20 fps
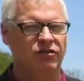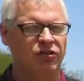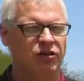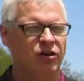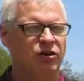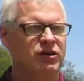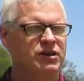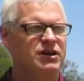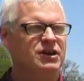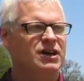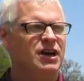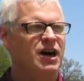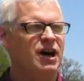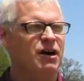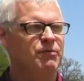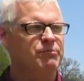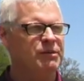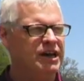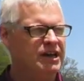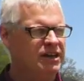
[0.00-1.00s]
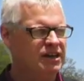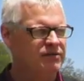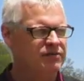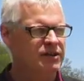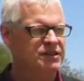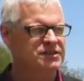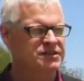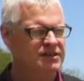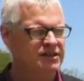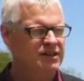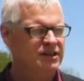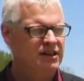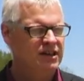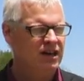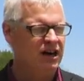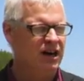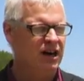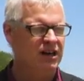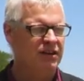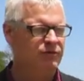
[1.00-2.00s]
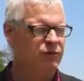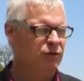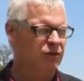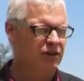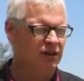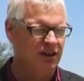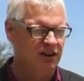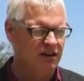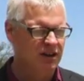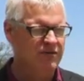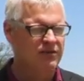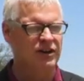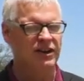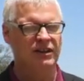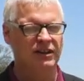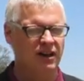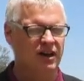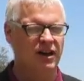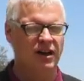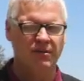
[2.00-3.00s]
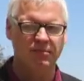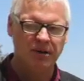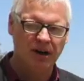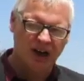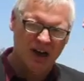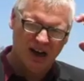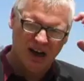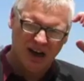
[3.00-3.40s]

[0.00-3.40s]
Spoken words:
So many of us, if you're a living alum,